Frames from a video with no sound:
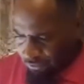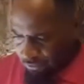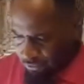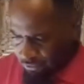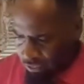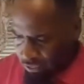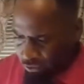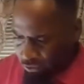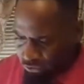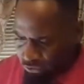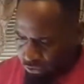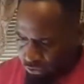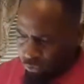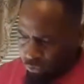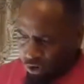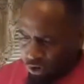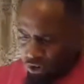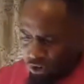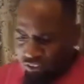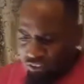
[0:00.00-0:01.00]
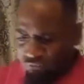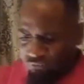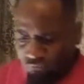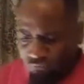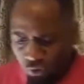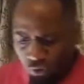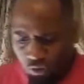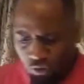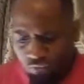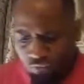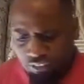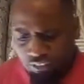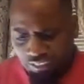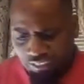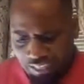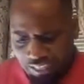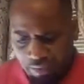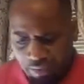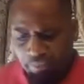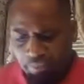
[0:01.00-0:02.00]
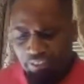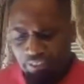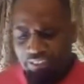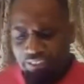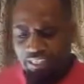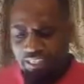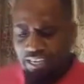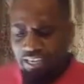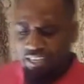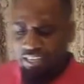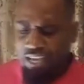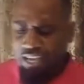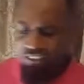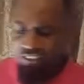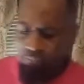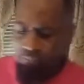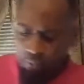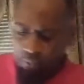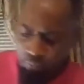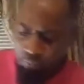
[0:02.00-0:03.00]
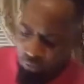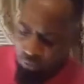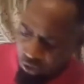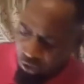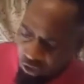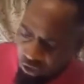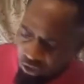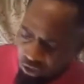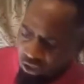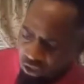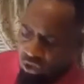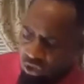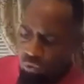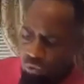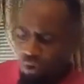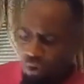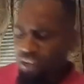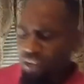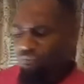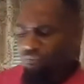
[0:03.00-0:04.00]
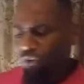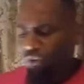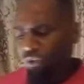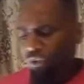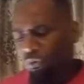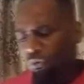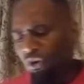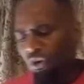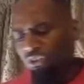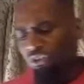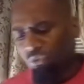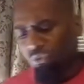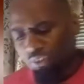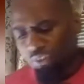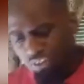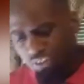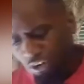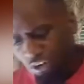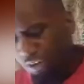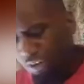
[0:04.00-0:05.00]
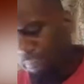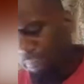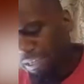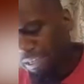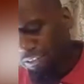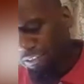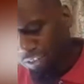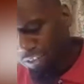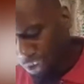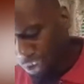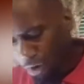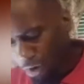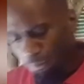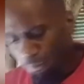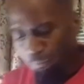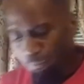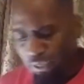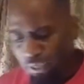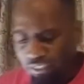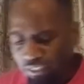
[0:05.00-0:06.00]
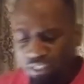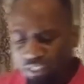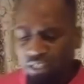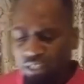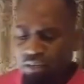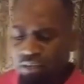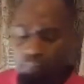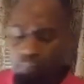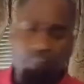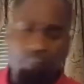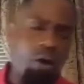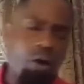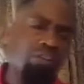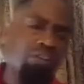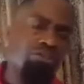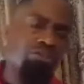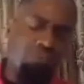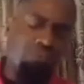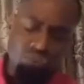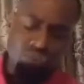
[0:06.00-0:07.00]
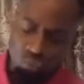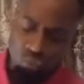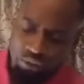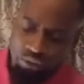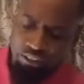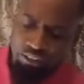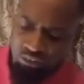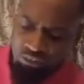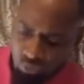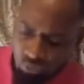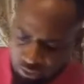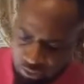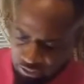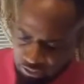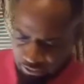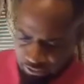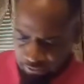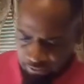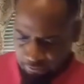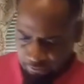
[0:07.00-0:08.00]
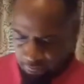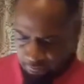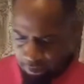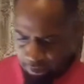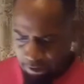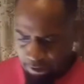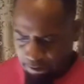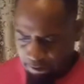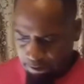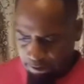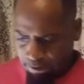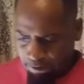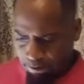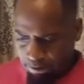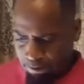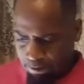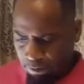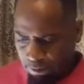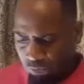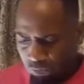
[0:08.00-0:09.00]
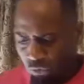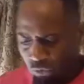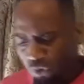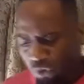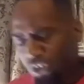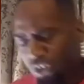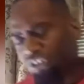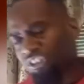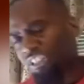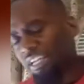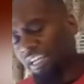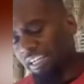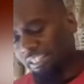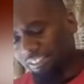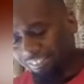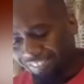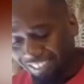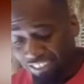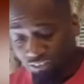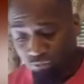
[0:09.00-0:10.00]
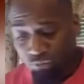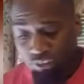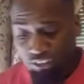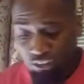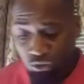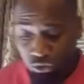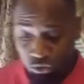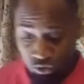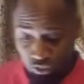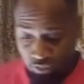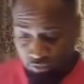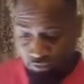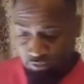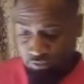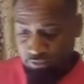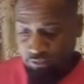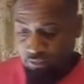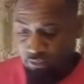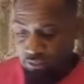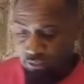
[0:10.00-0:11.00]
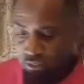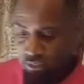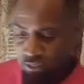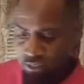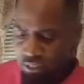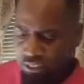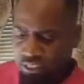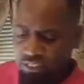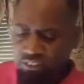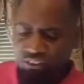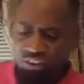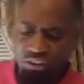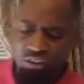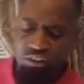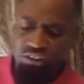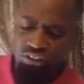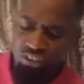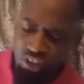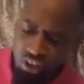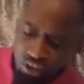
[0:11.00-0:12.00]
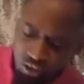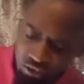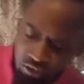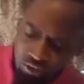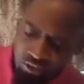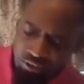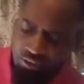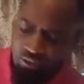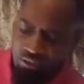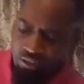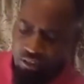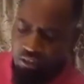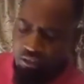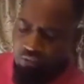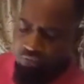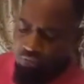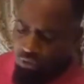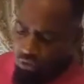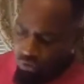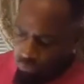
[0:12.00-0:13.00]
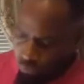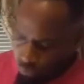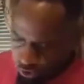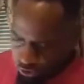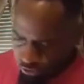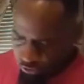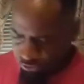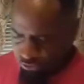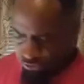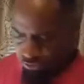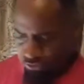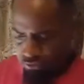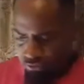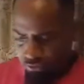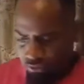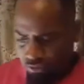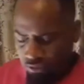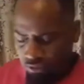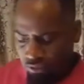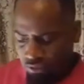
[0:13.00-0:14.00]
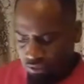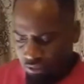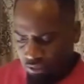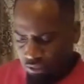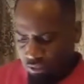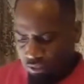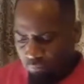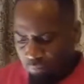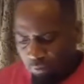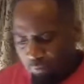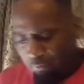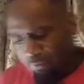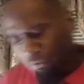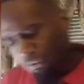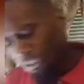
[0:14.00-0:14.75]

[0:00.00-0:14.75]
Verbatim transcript: Now, the, the world is full of calamity and chaos. People are waiting for the world to return back to normal. But March of 2020, the world changed as we knew it. It took a turn for the worse. People